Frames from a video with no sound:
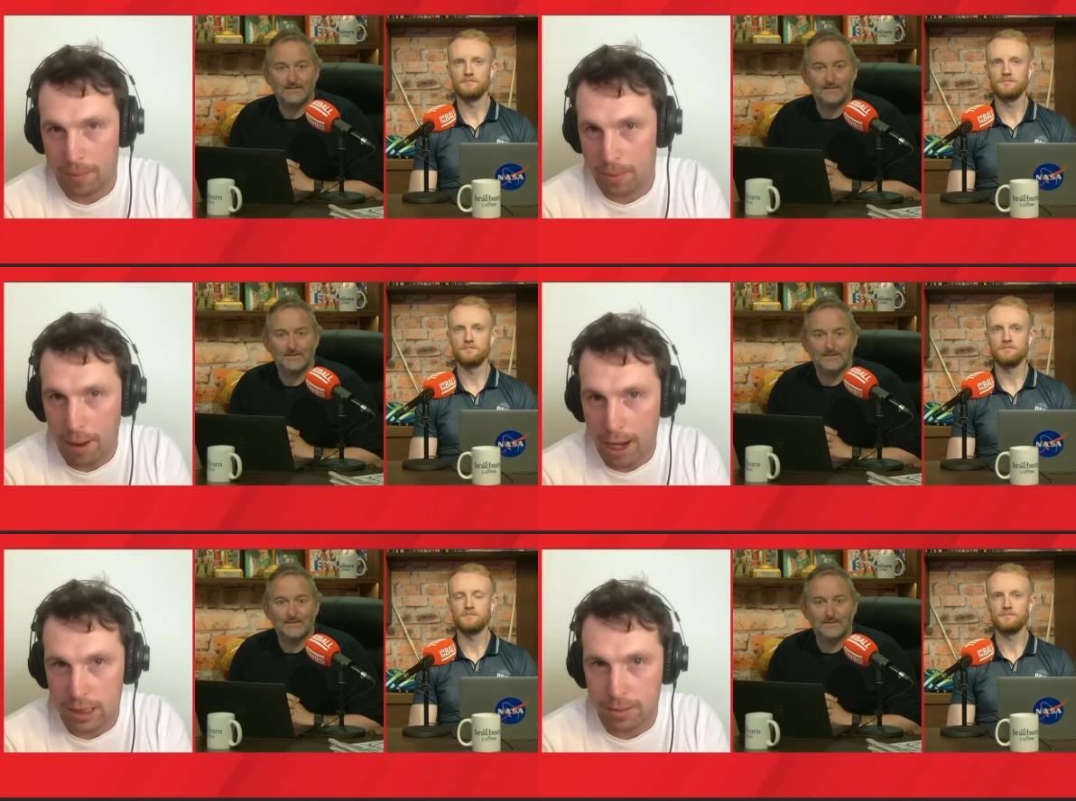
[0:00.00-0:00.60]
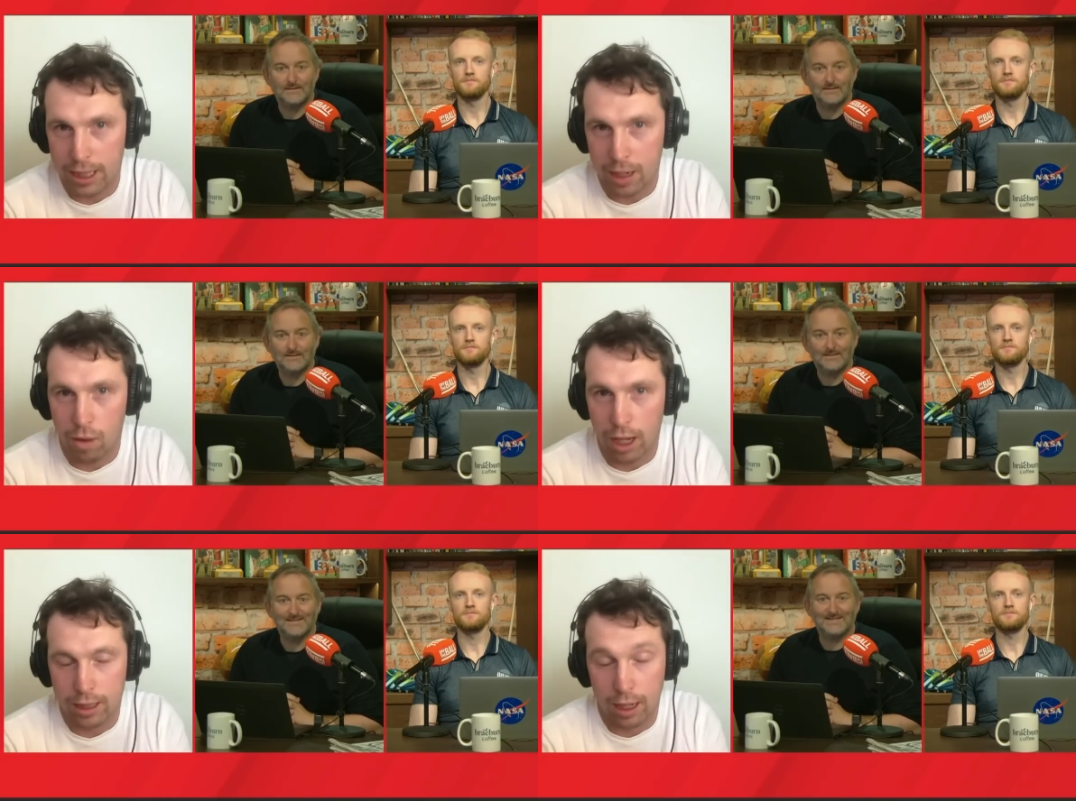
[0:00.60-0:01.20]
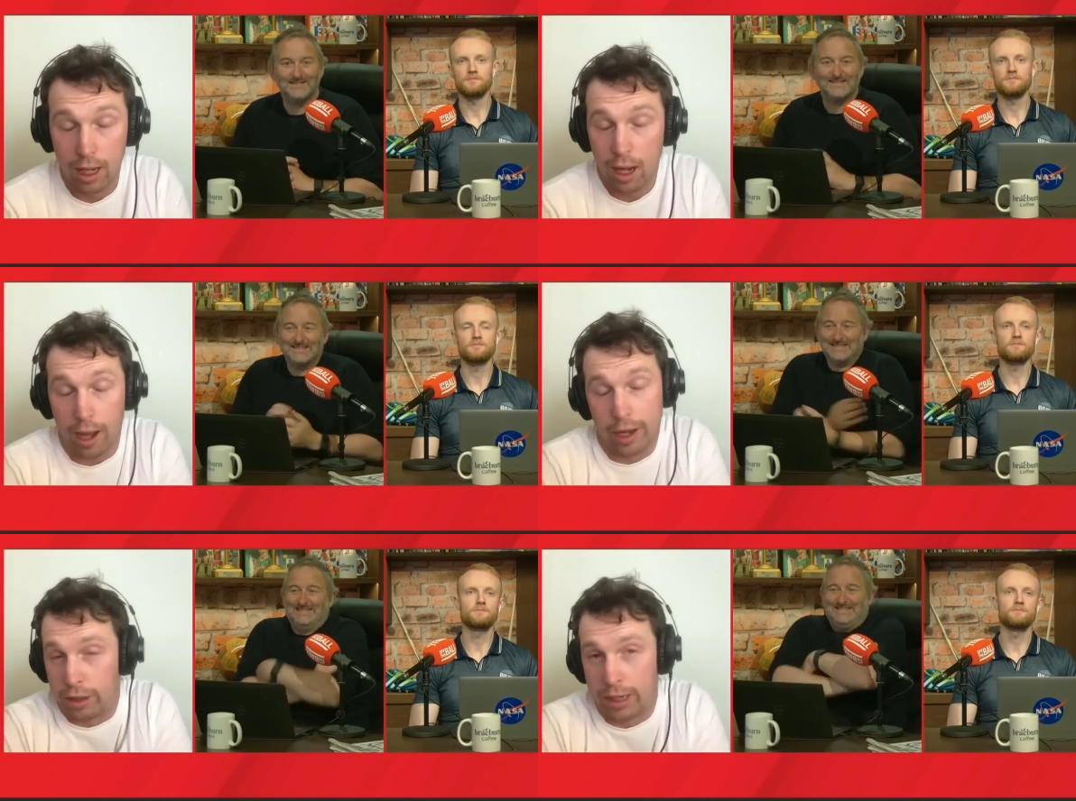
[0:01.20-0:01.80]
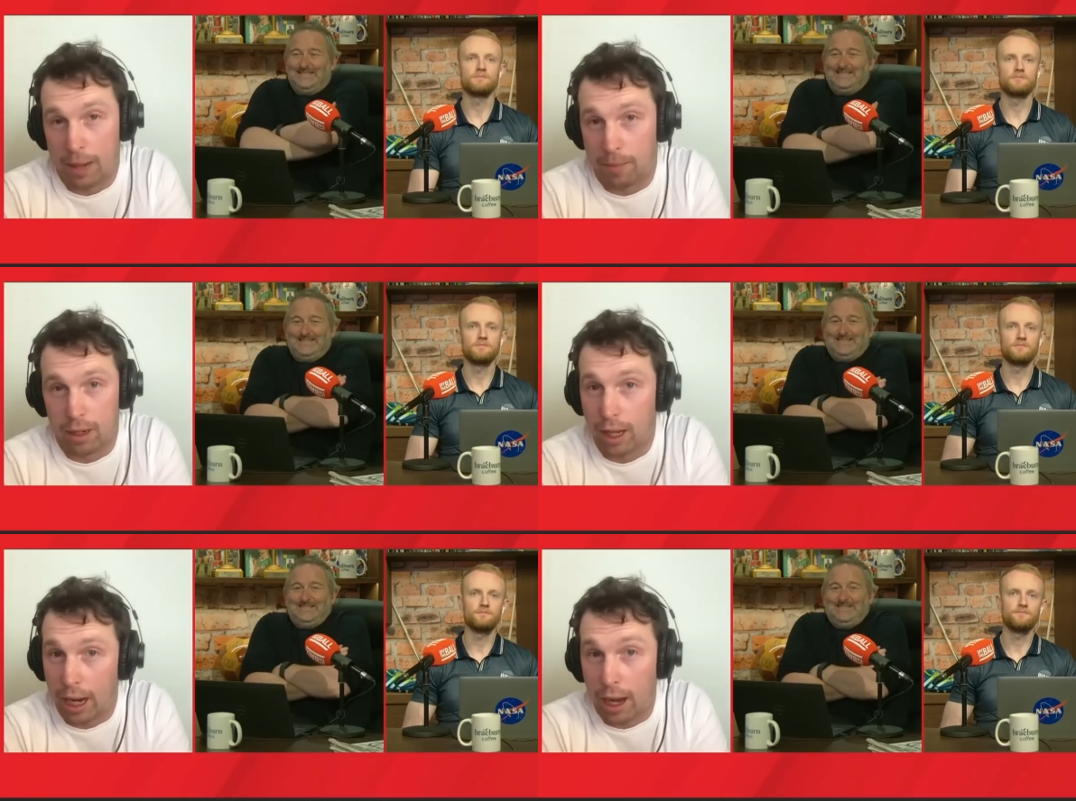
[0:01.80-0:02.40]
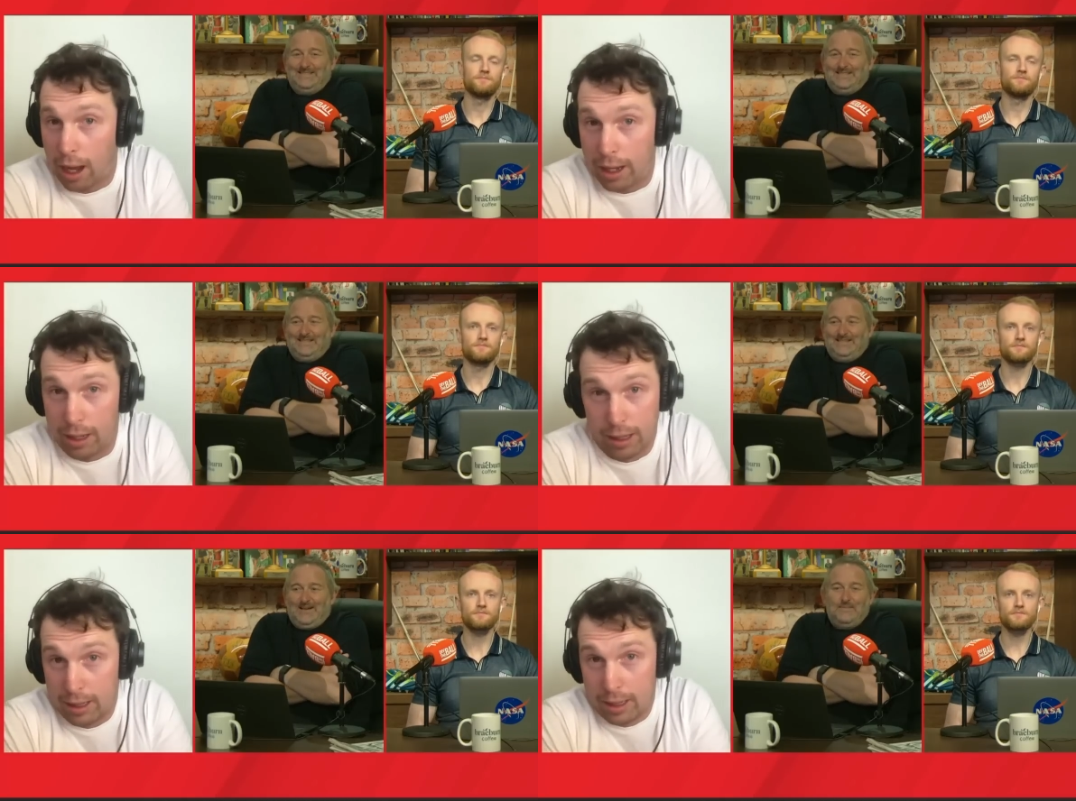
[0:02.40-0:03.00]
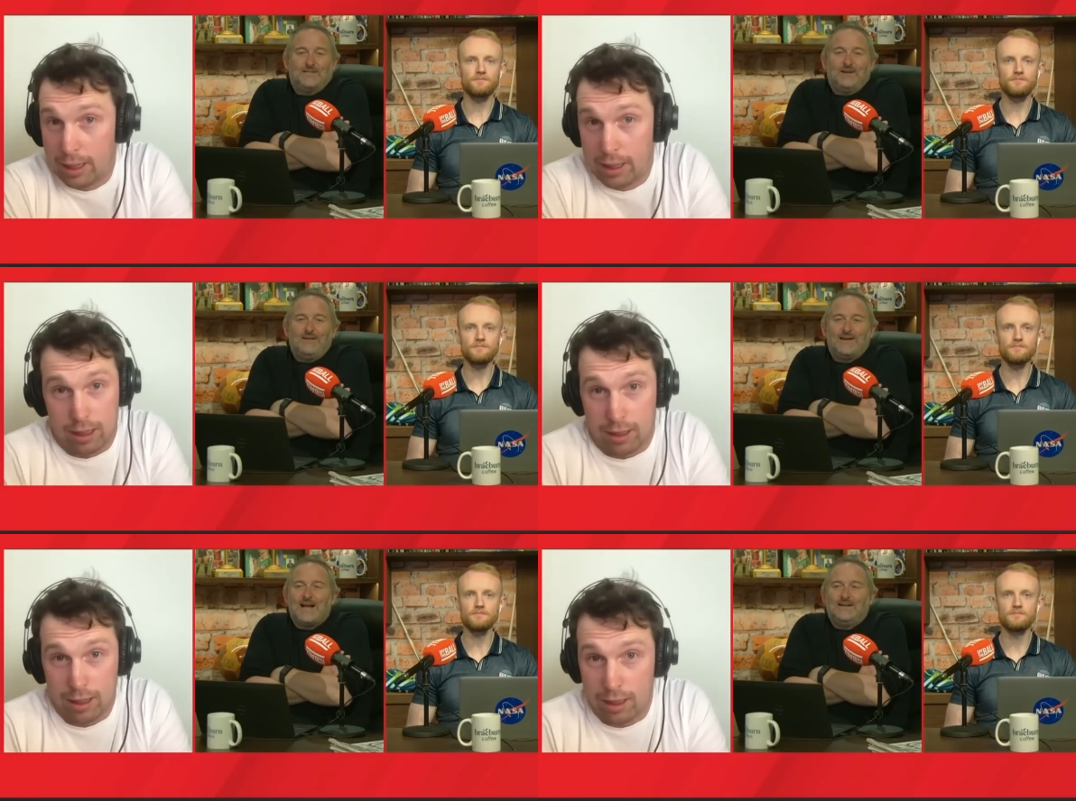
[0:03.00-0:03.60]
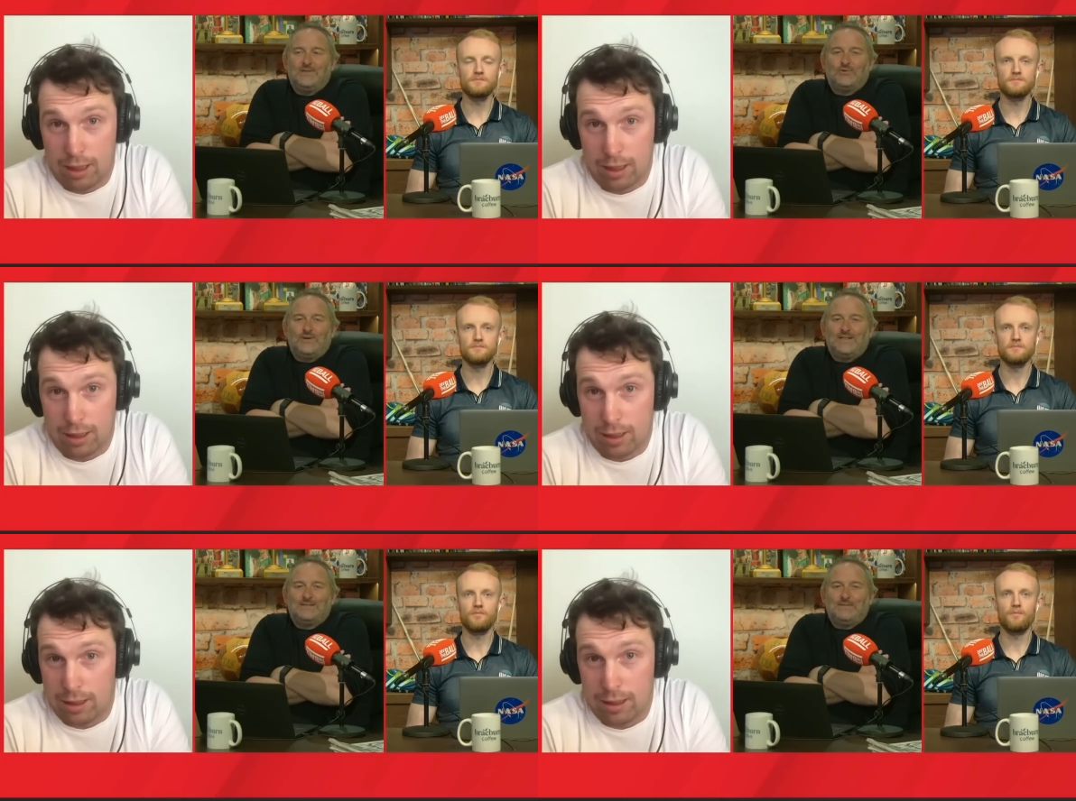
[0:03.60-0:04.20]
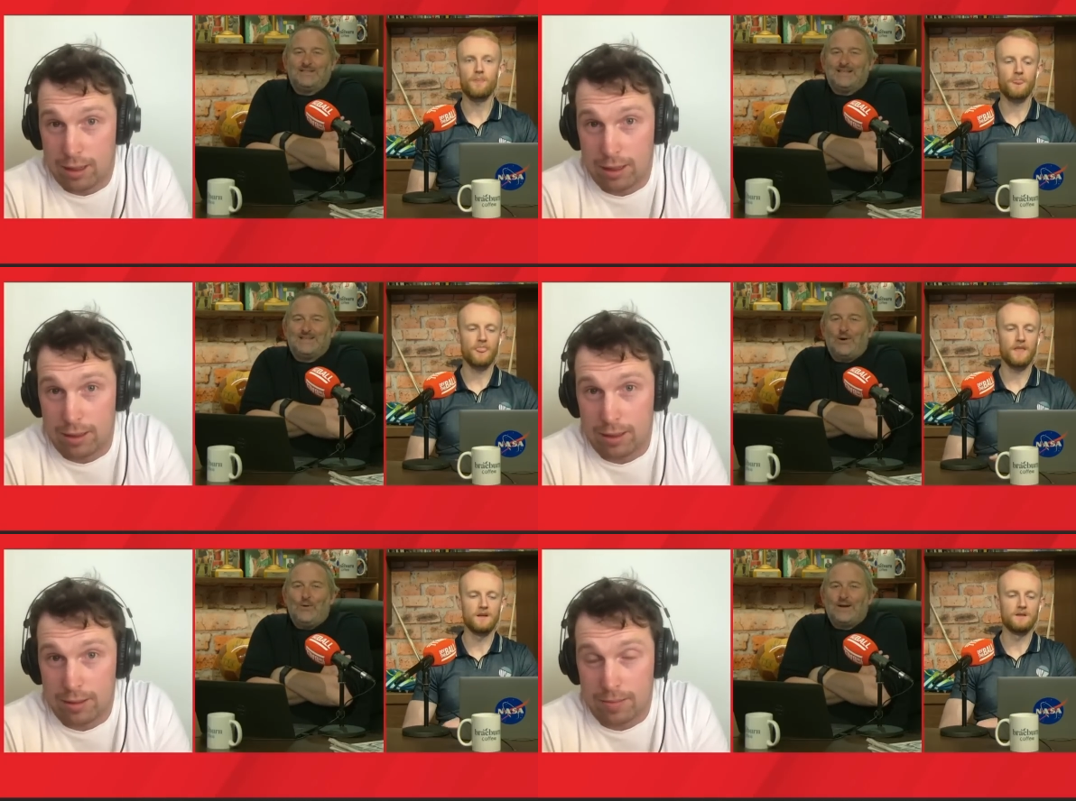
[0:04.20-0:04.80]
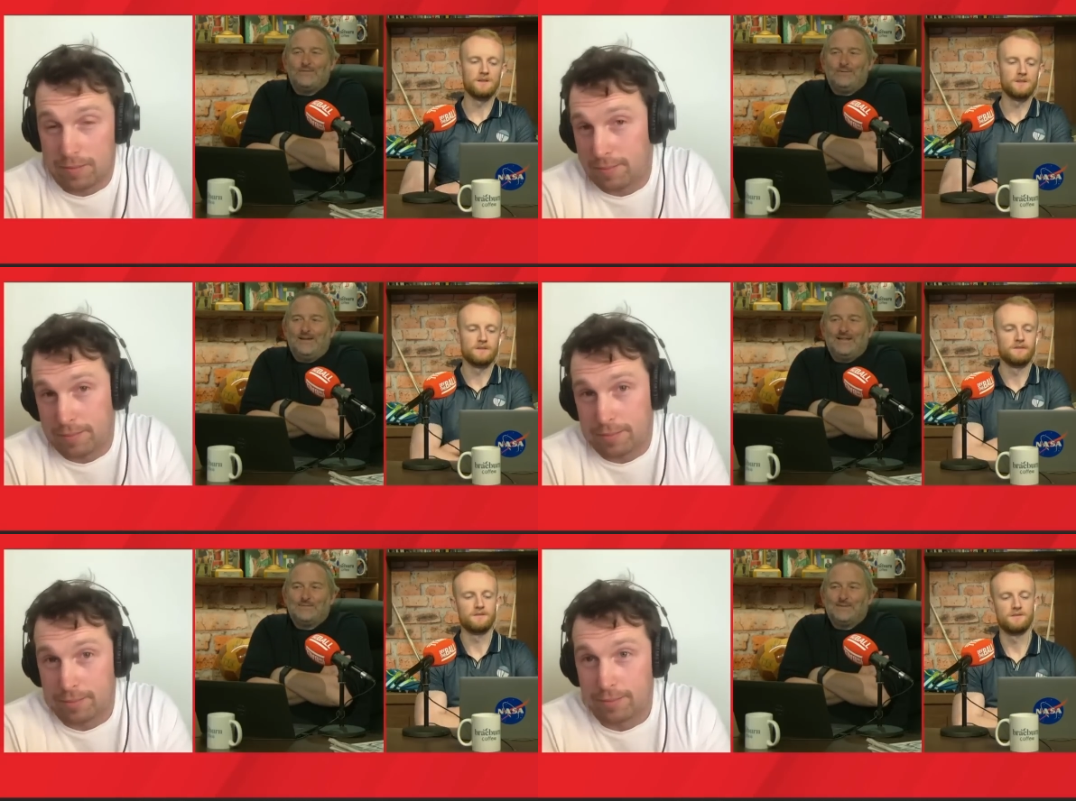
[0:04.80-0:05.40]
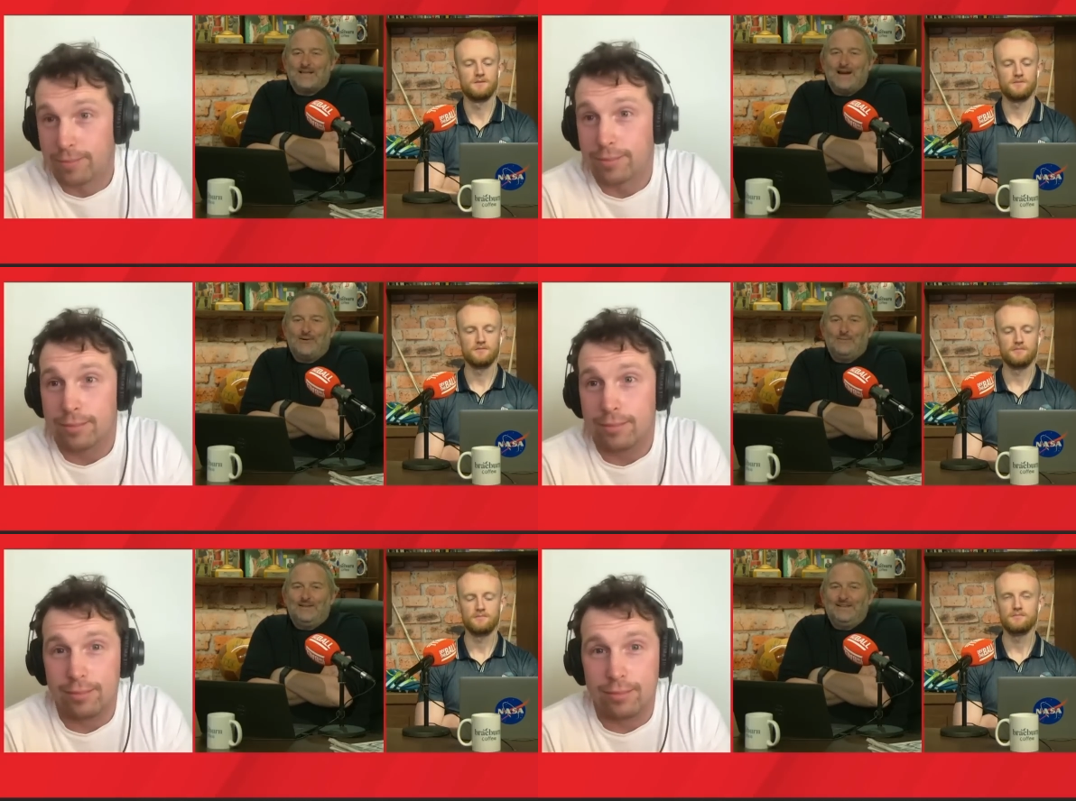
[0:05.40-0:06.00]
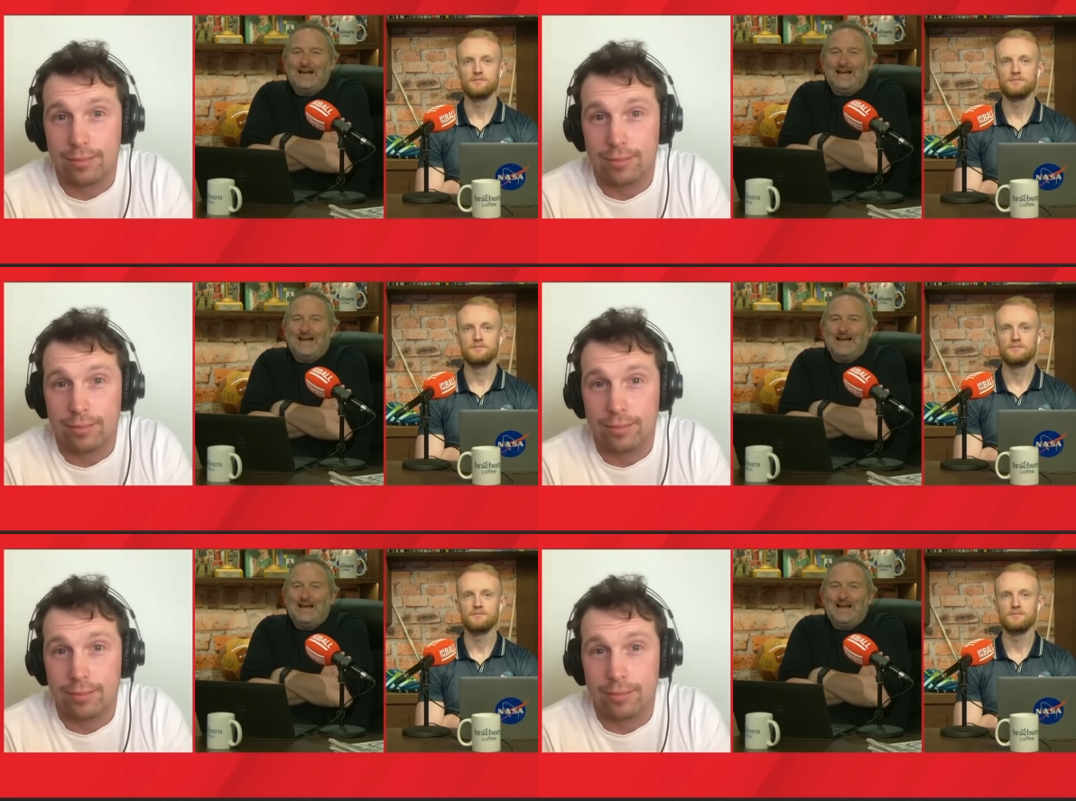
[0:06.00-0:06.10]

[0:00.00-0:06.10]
Speaker 1: people possibly didn't want to. I couldn't help it. Like I, I
Speaker 2: I'm sorry, I can't enjoy this because I told everybody this was terrible, and